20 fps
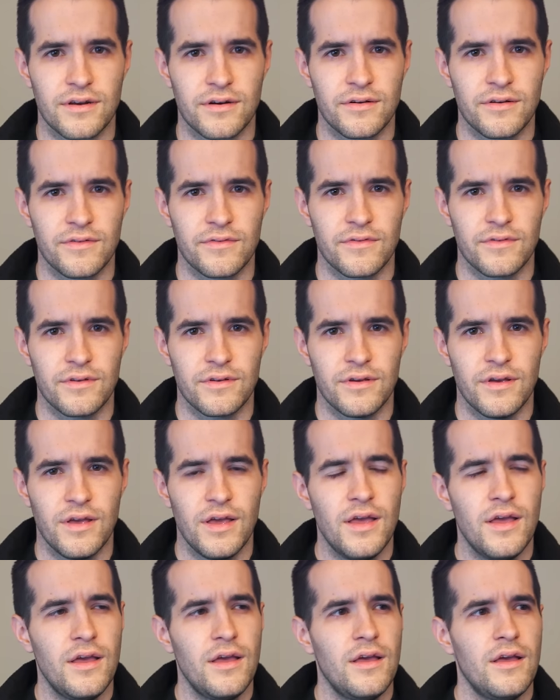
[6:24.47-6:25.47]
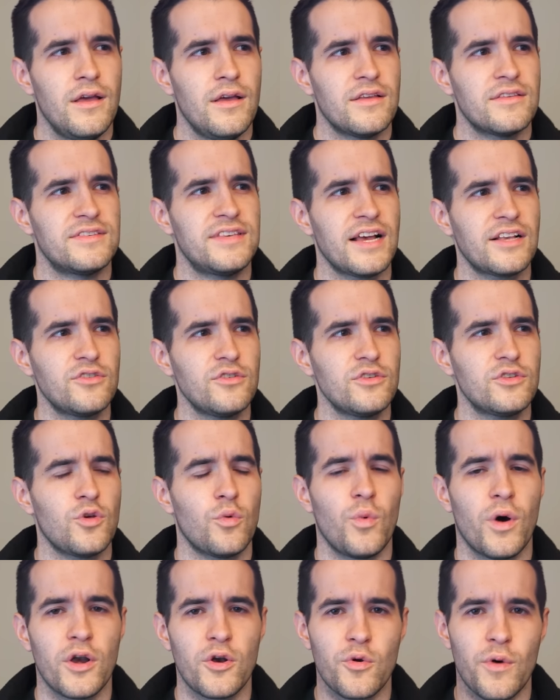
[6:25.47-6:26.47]
I Zexal's the
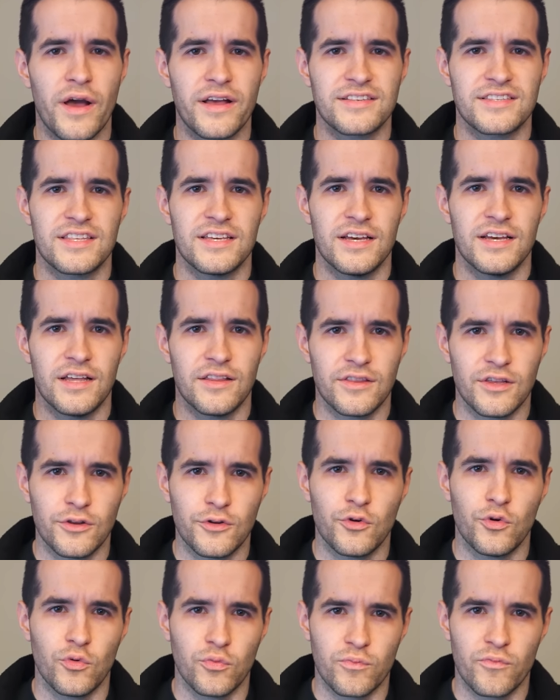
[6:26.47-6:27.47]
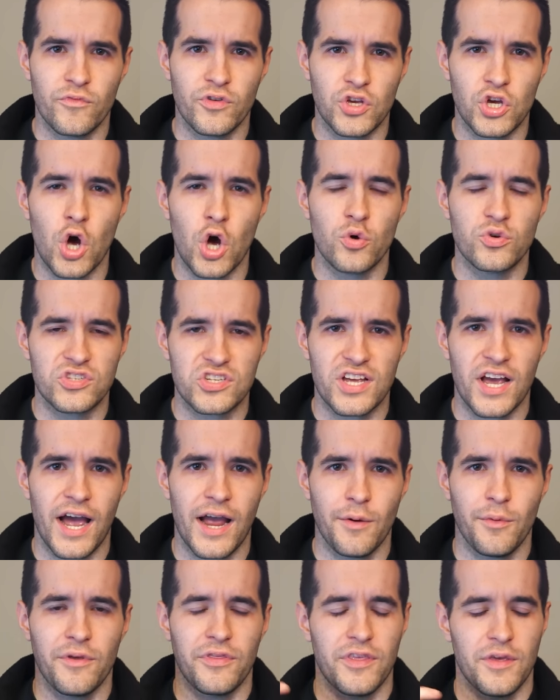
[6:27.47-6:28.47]
one who has the the little ghost
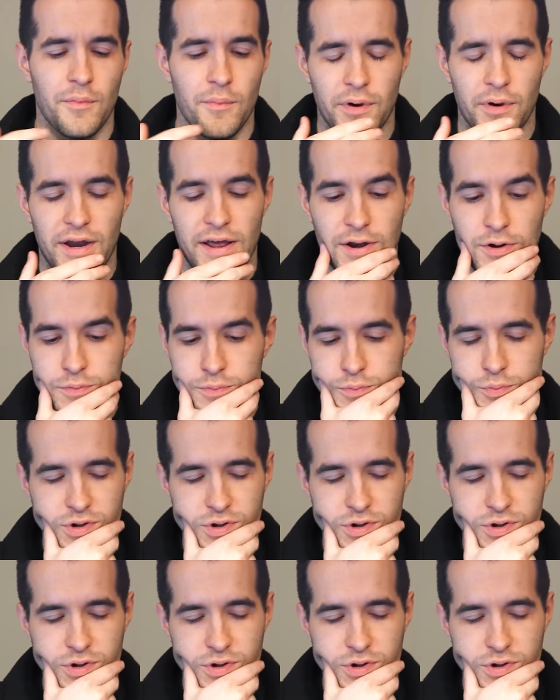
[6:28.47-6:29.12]
guy with him, but I don't.